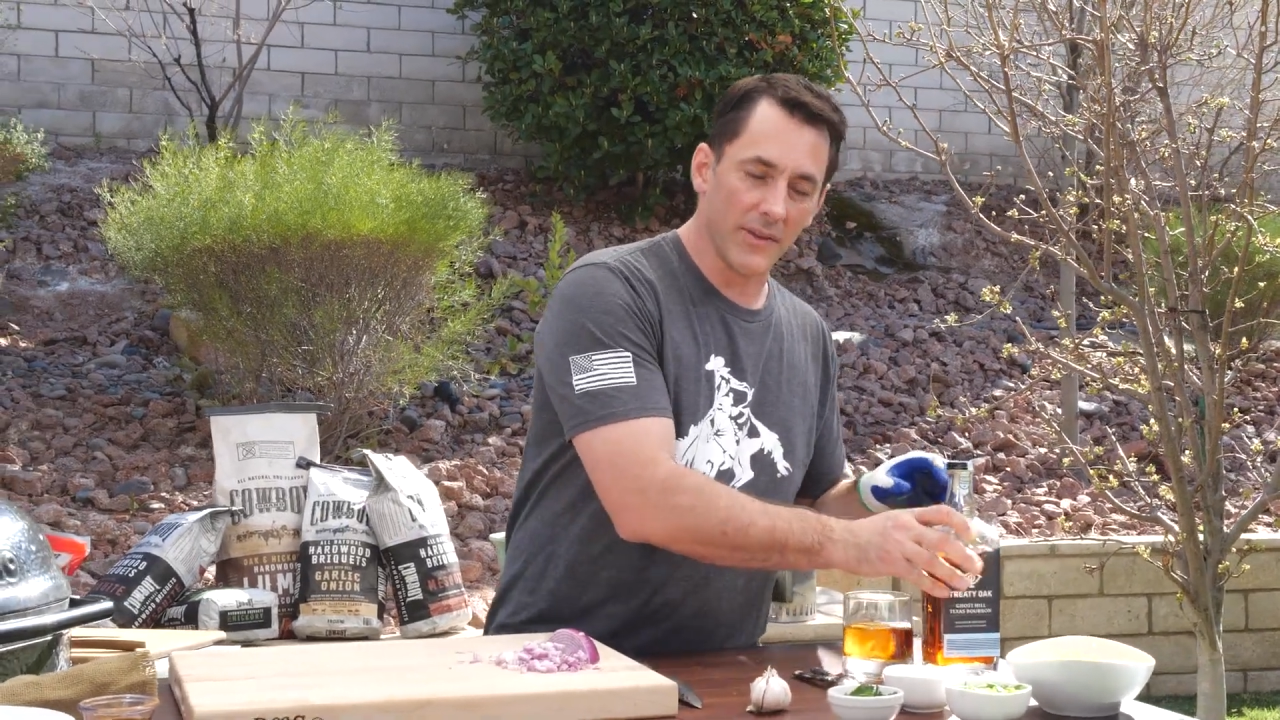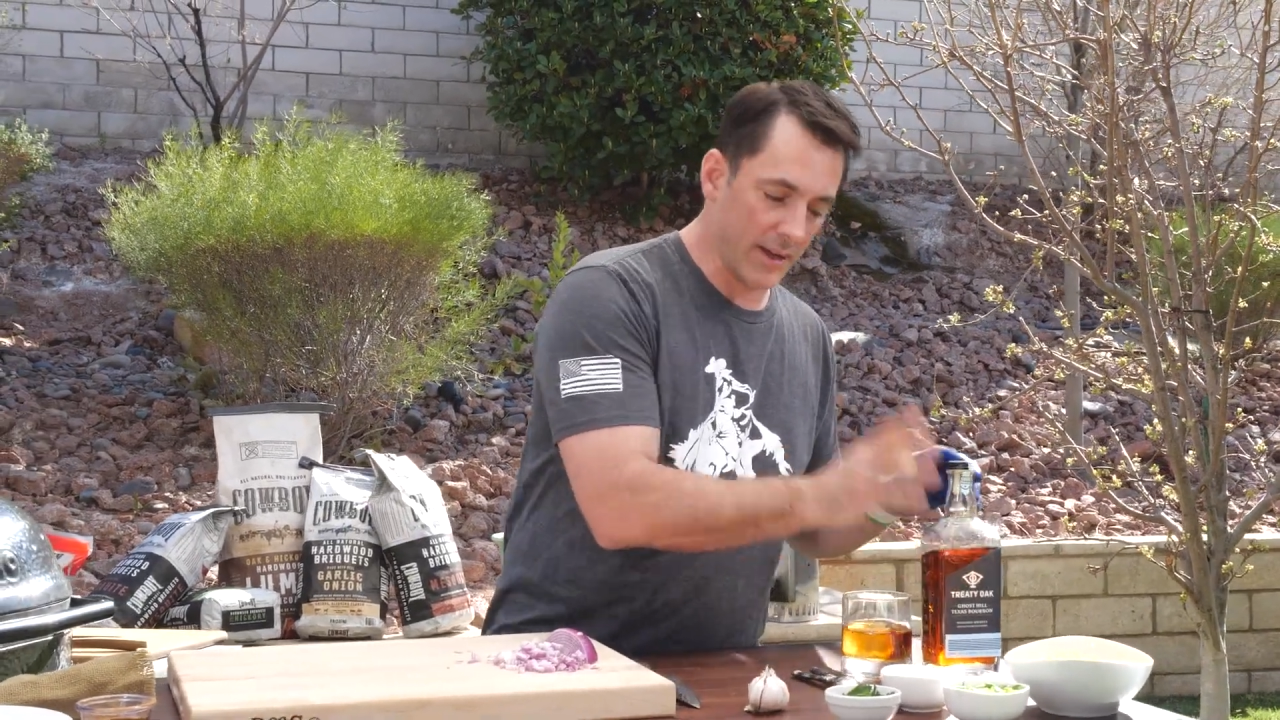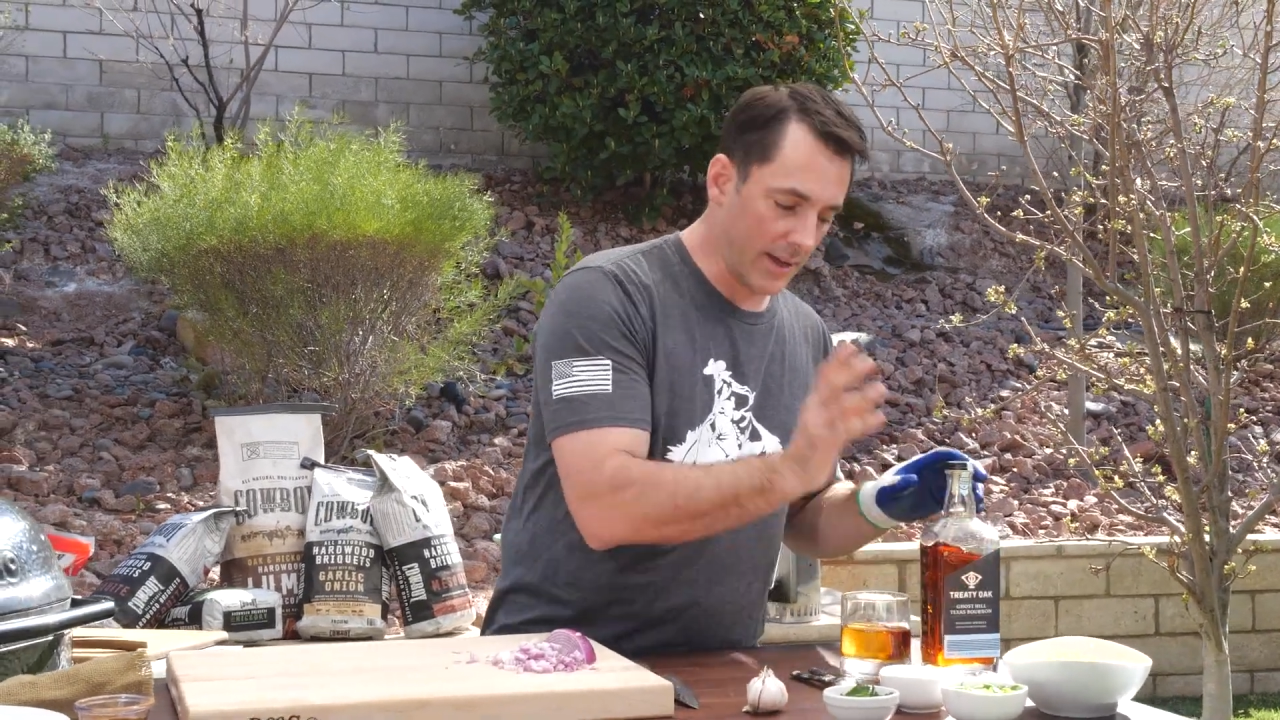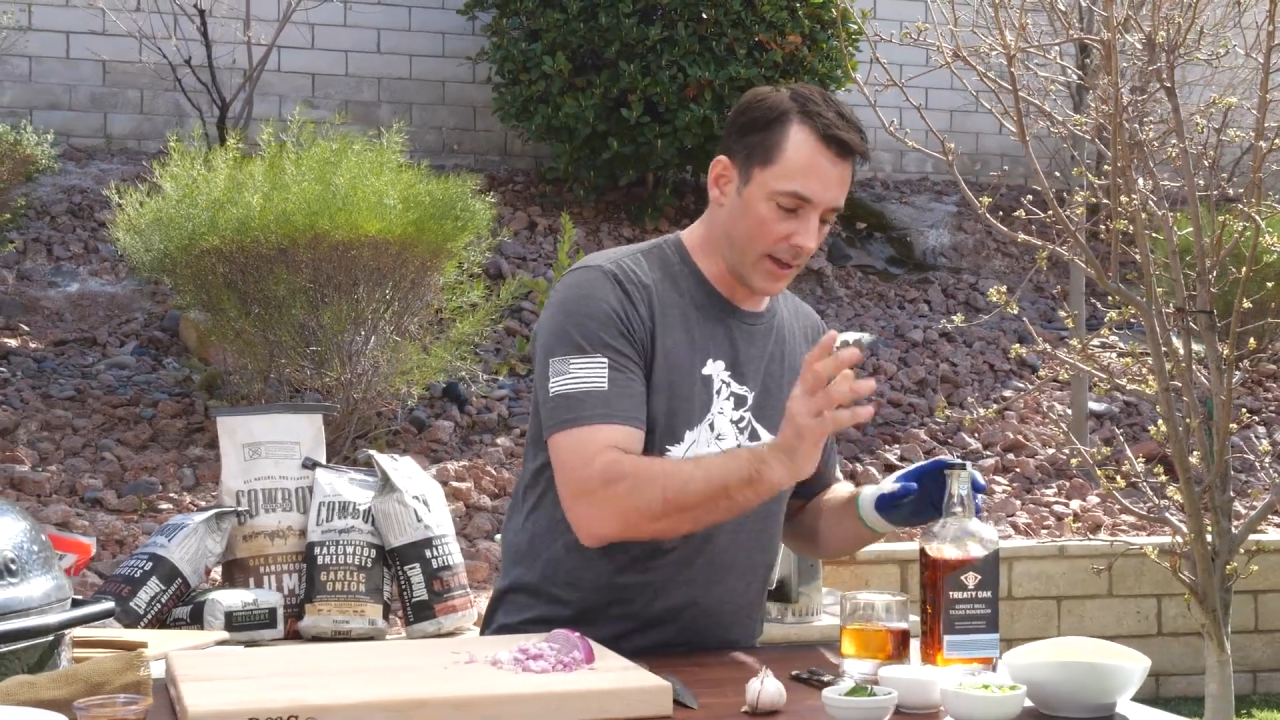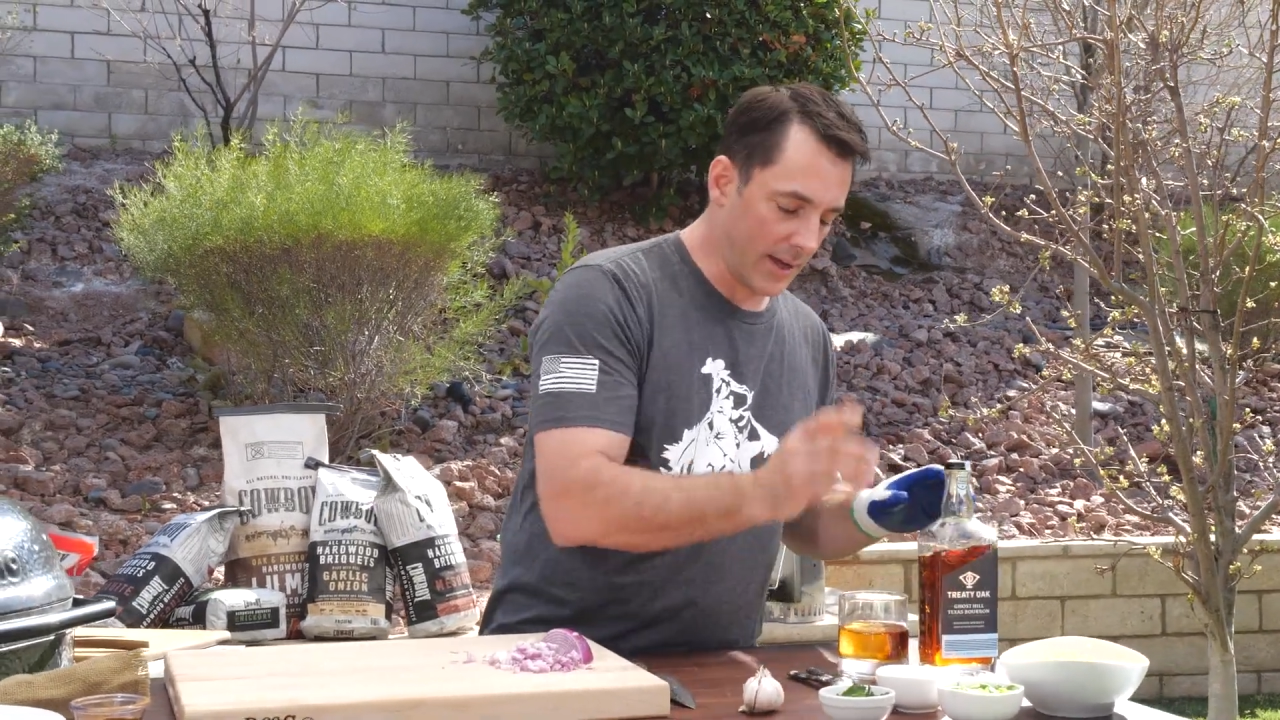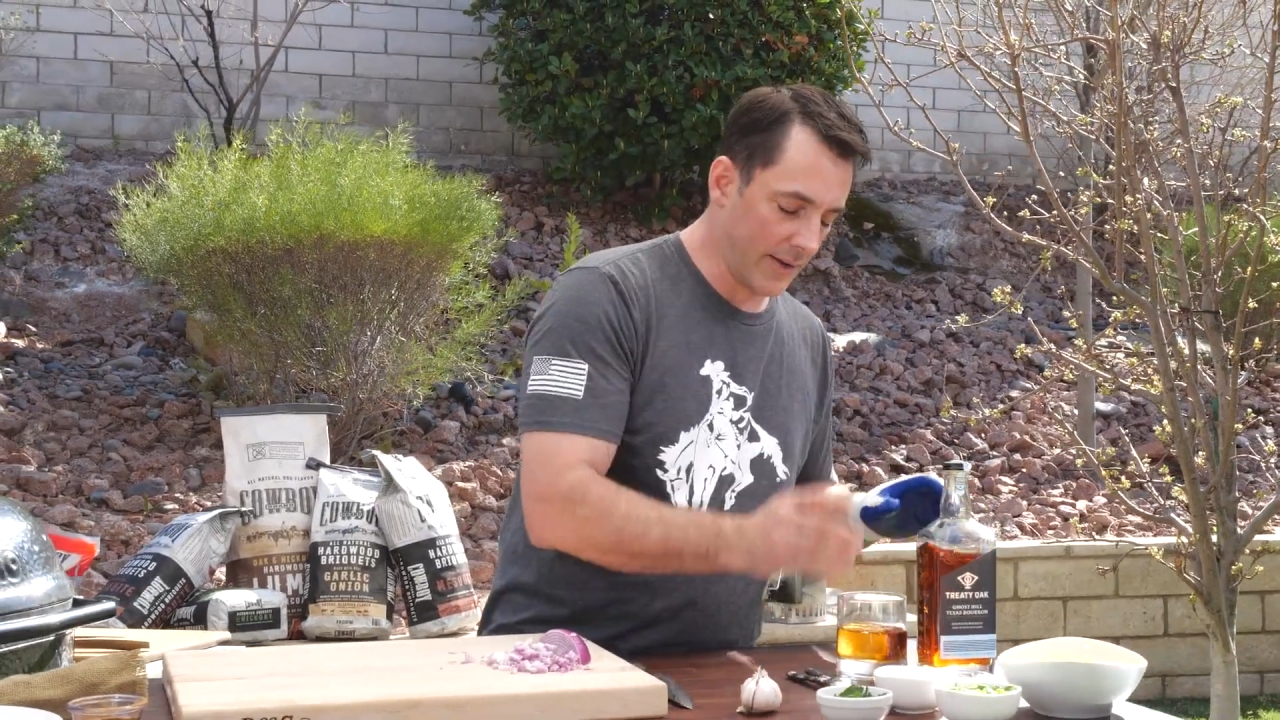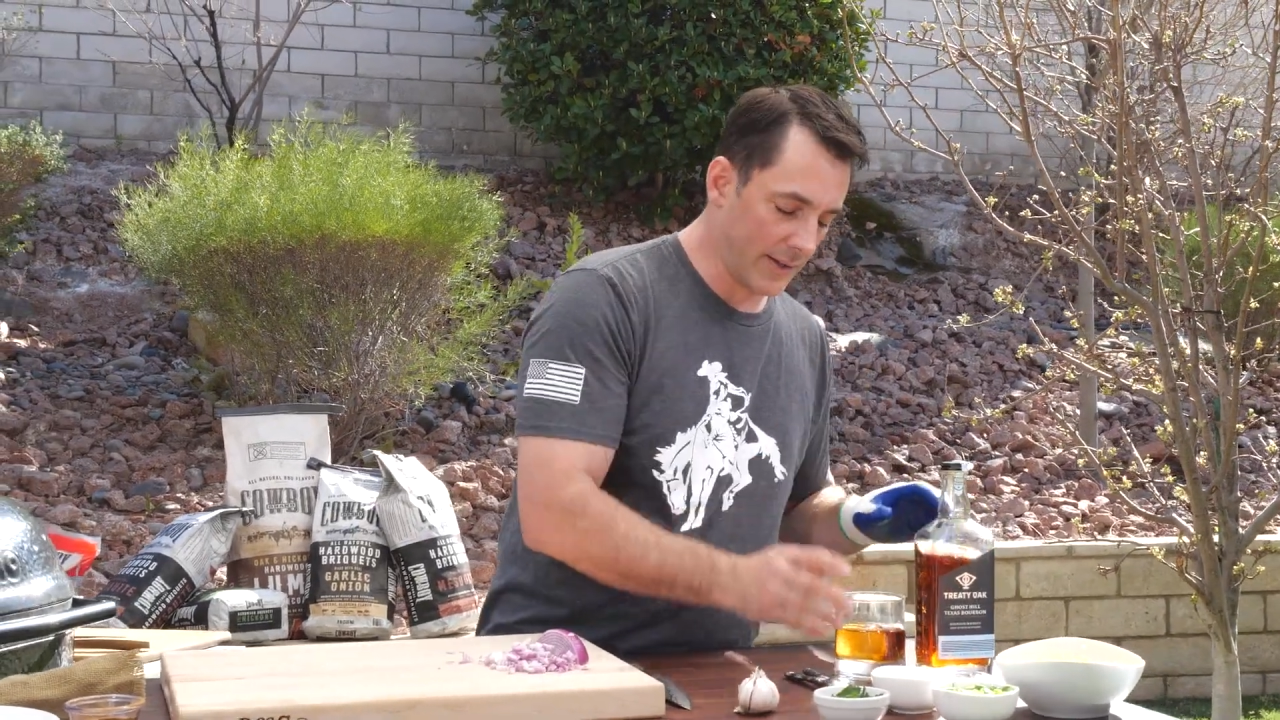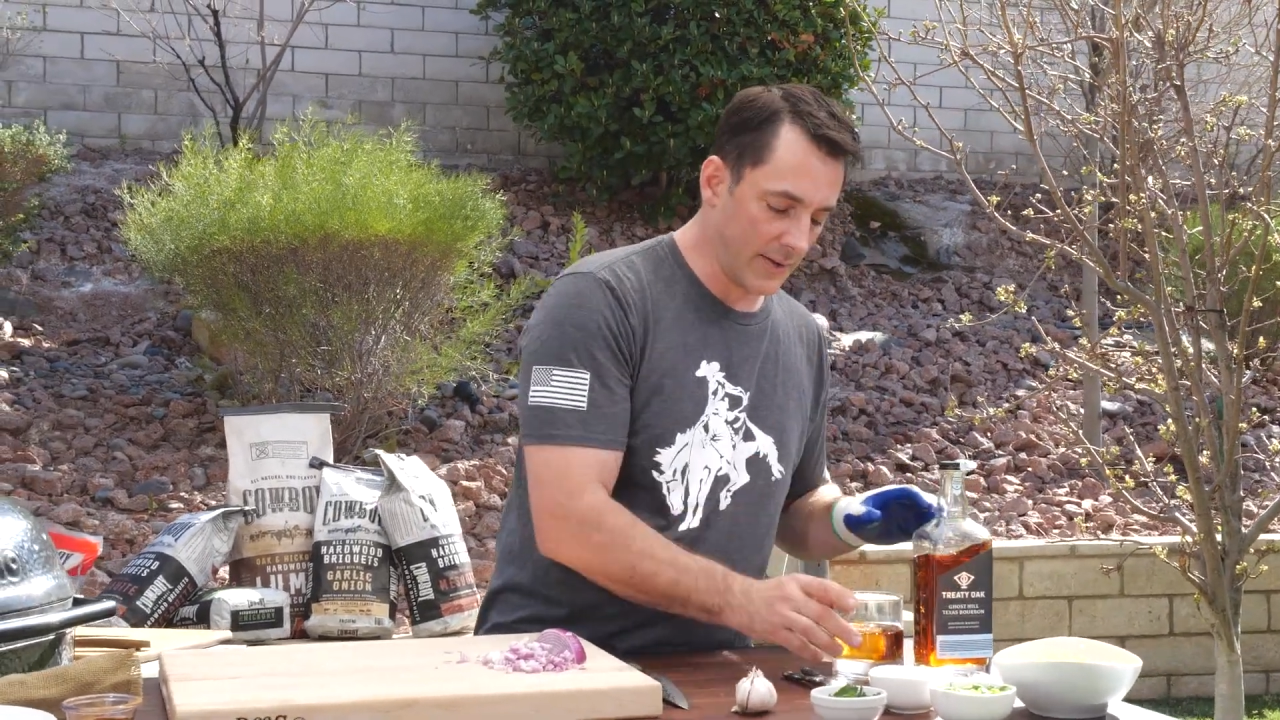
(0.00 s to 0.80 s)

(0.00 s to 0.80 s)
a